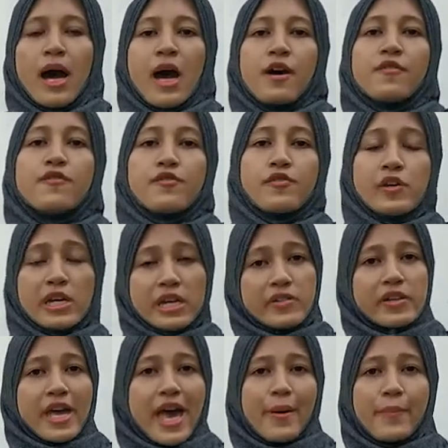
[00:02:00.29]
frequently
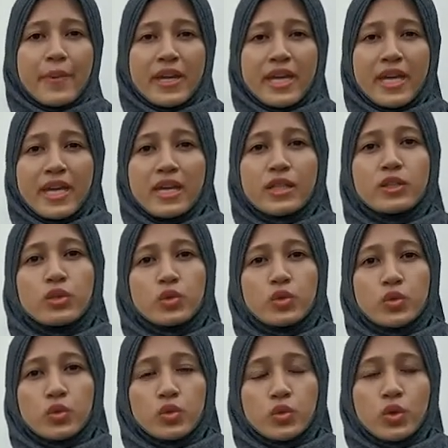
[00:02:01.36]
happening
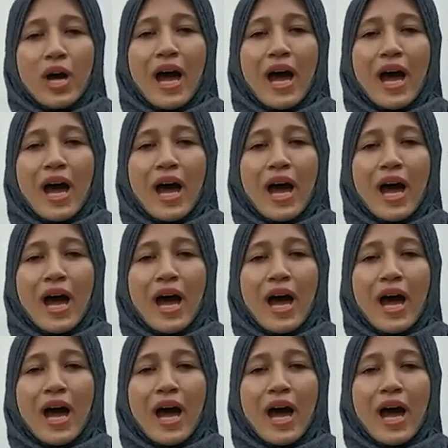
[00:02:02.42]
to